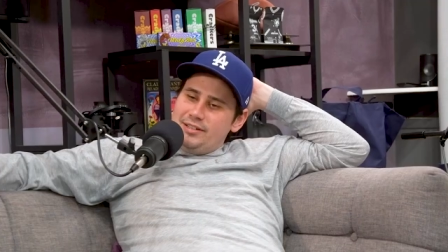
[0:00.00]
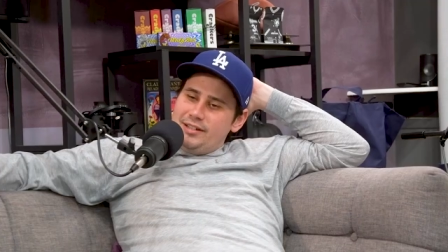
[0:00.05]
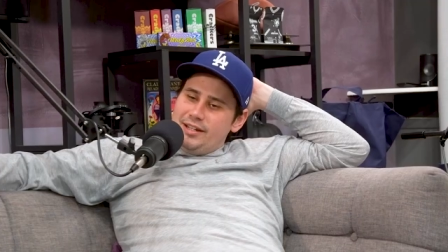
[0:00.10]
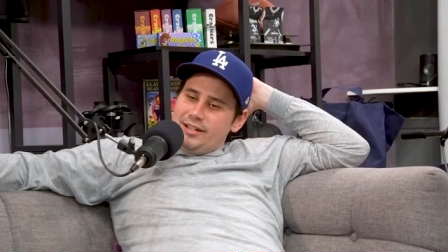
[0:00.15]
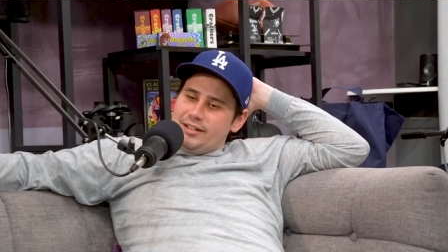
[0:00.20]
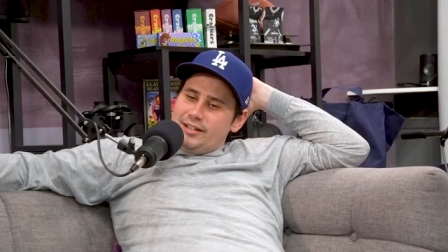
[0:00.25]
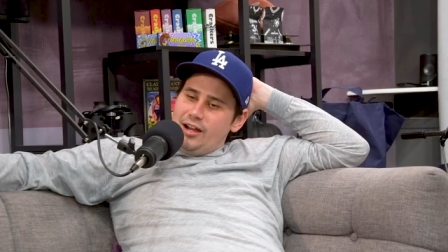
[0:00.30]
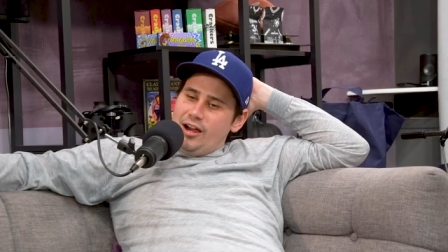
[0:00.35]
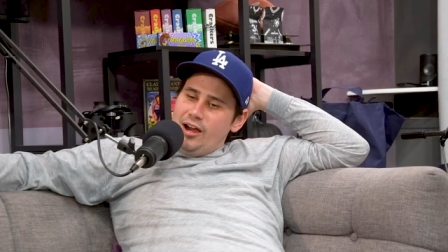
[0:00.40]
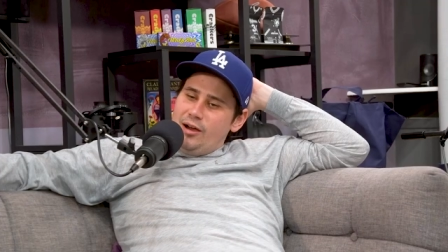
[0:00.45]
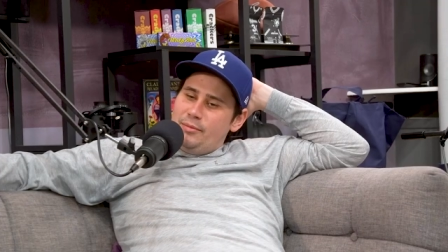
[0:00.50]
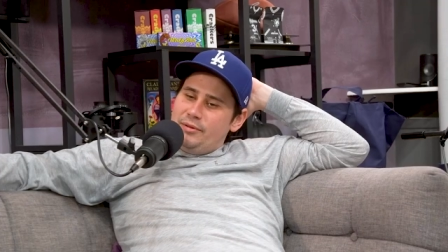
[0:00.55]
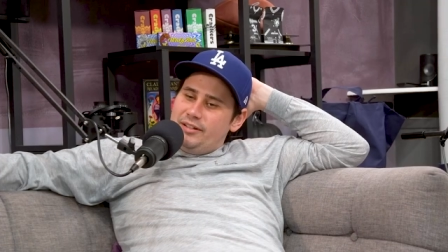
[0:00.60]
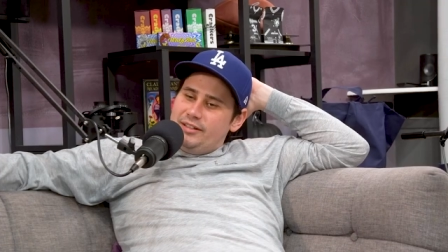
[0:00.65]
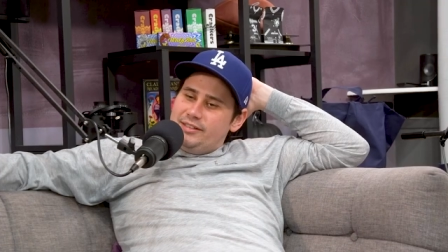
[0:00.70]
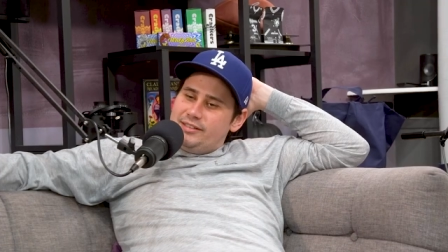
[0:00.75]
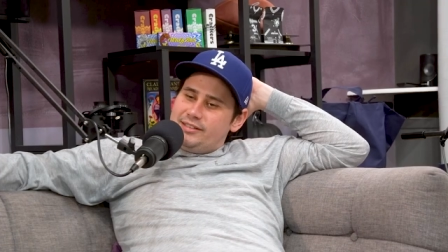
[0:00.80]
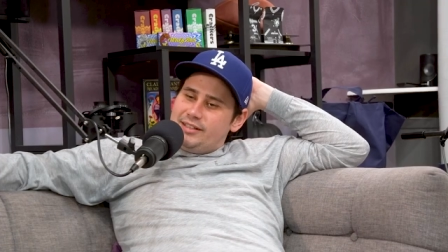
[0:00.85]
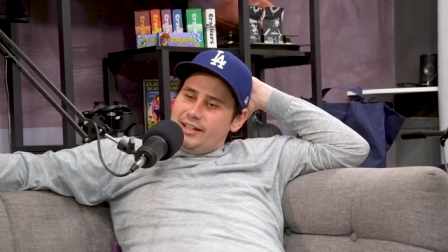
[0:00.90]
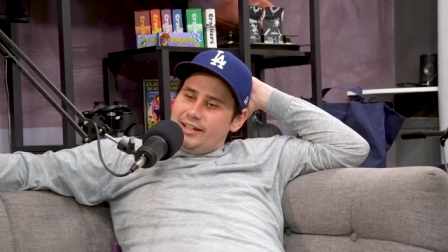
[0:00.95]
like
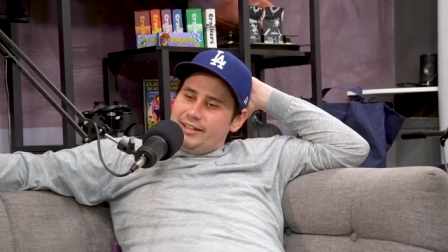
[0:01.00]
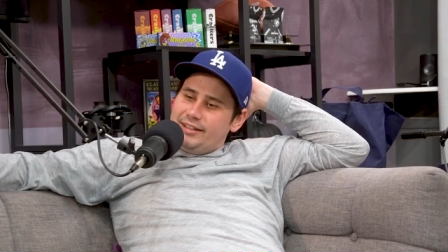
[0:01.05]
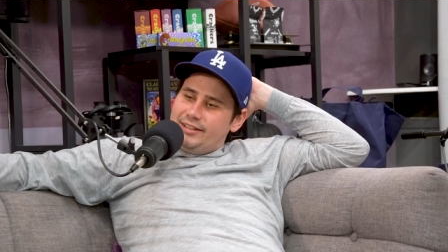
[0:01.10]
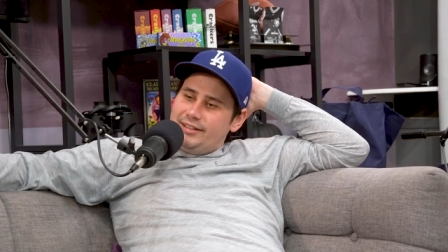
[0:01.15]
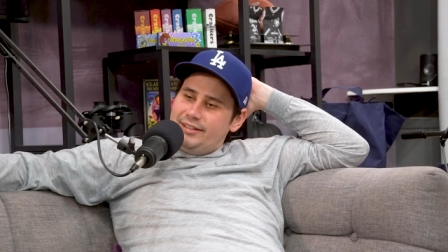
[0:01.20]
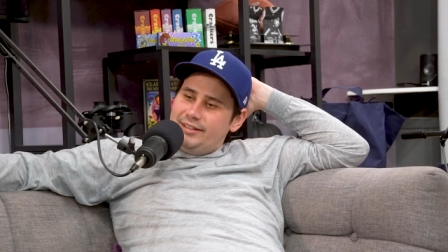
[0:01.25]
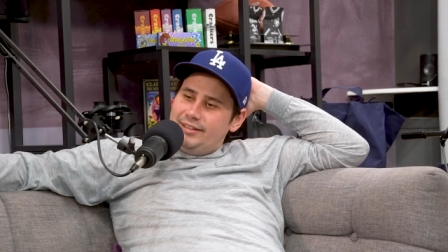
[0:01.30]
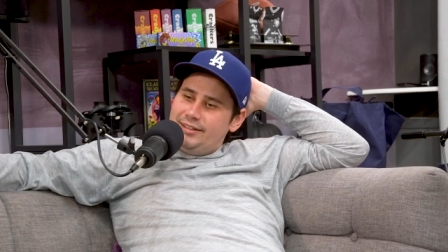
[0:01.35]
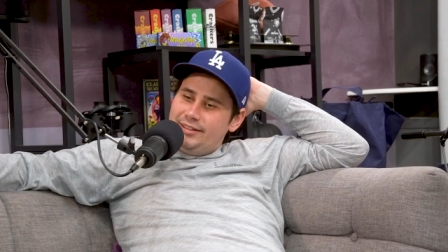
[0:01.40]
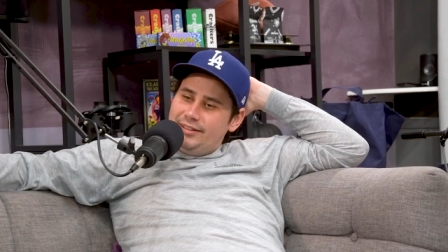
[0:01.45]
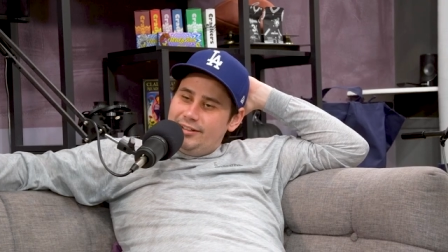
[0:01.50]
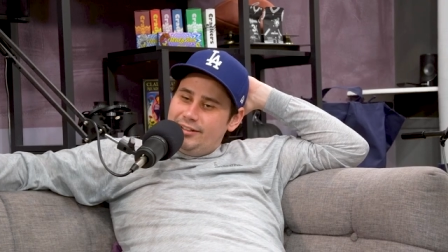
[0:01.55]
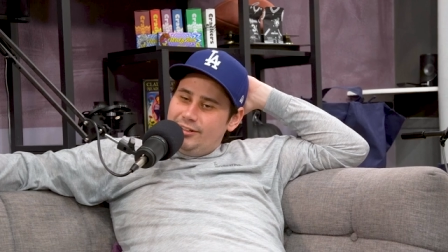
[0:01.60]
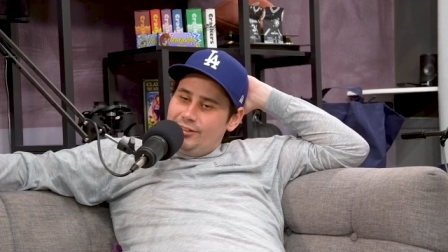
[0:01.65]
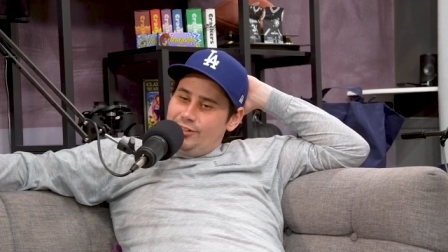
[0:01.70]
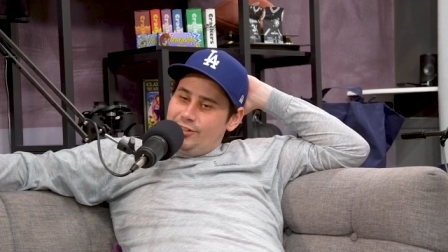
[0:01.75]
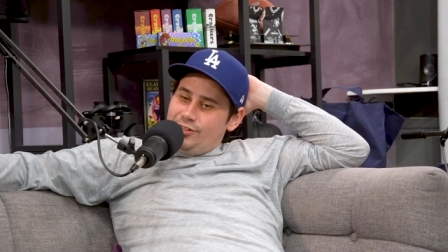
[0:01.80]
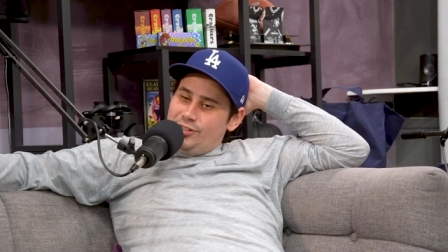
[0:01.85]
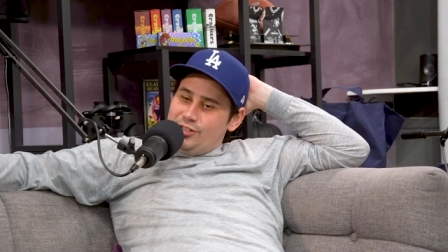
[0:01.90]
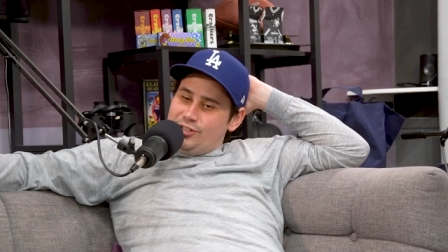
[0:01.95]
comedies. Like,
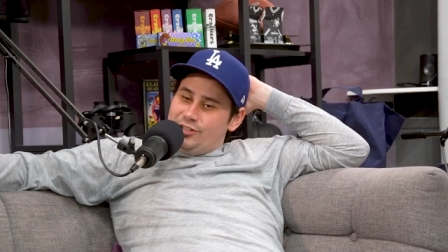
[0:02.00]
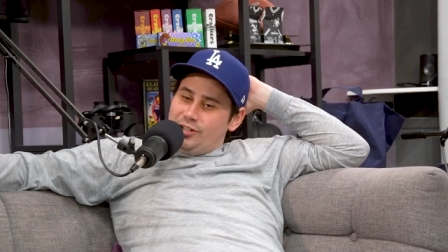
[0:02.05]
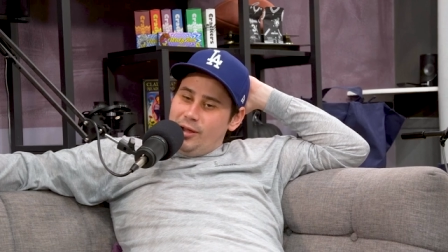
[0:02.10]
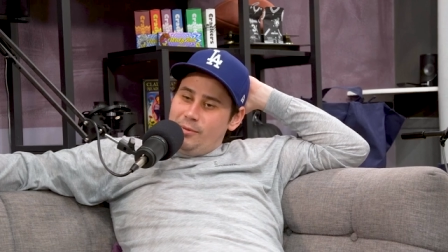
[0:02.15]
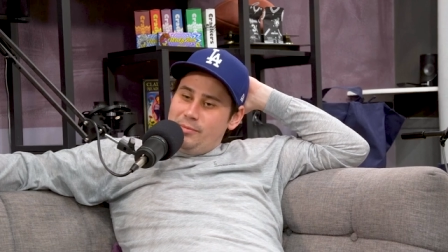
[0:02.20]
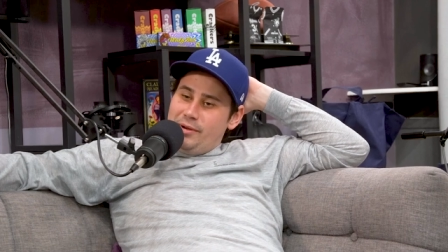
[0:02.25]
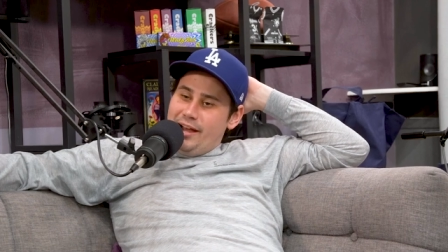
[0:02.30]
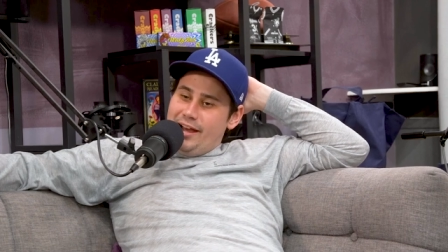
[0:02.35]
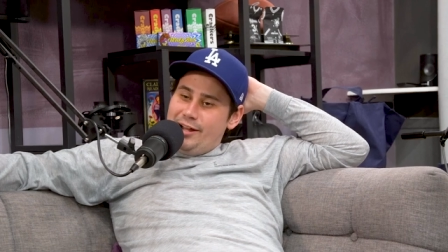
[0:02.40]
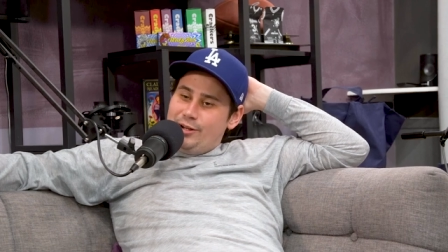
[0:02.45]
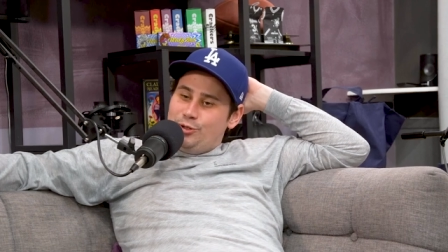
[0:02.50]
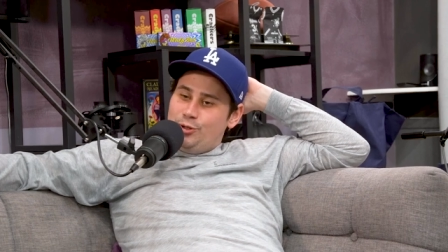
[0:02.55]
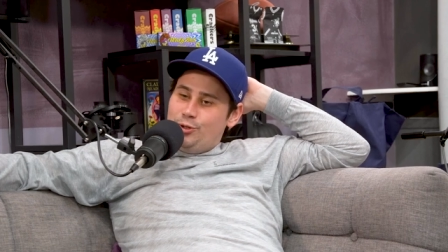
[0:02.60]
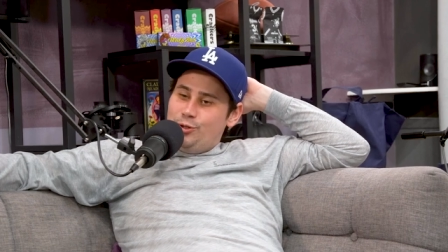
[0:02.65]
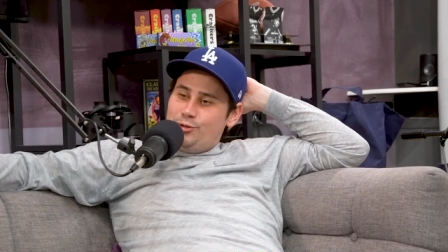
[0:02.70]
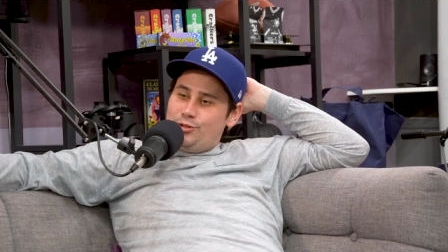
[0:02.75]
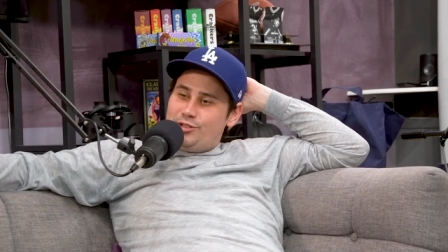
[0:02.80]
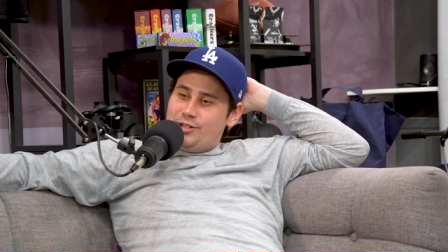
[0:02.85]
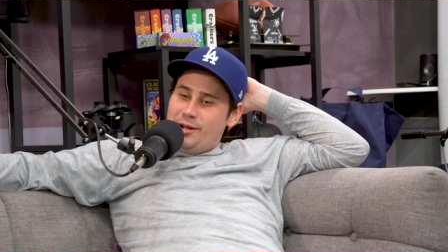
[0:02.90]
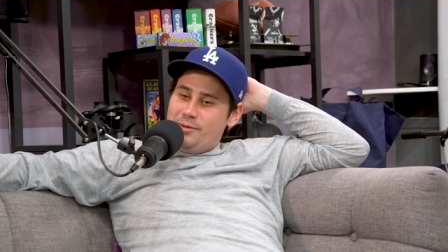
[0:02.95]
look at this dumb guy
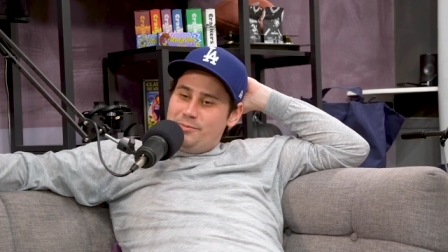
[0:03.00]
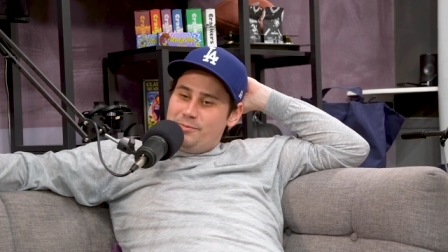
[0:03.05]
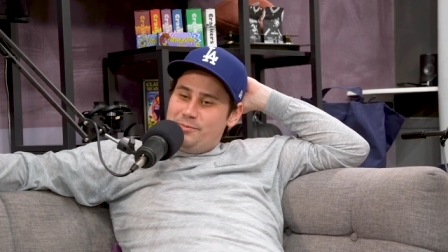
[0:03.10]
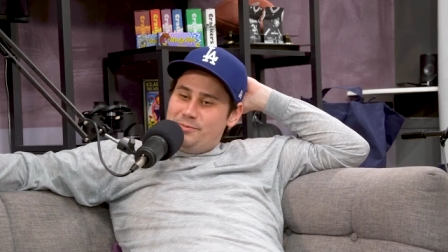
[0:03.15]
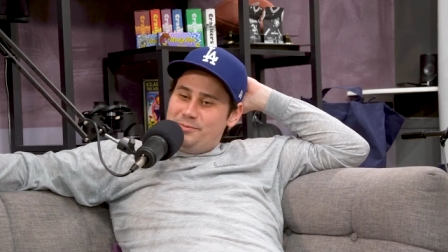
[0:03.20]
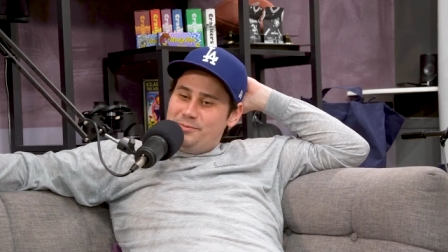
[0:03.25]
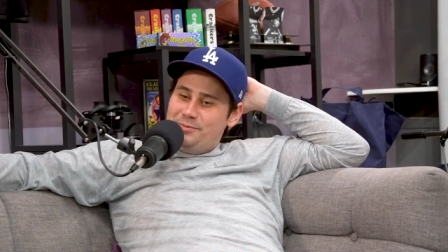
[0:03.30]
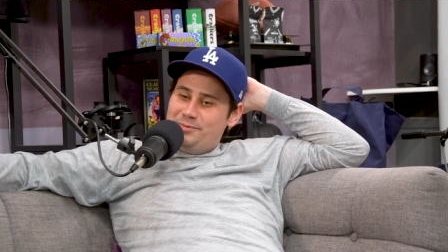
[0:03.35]
do something.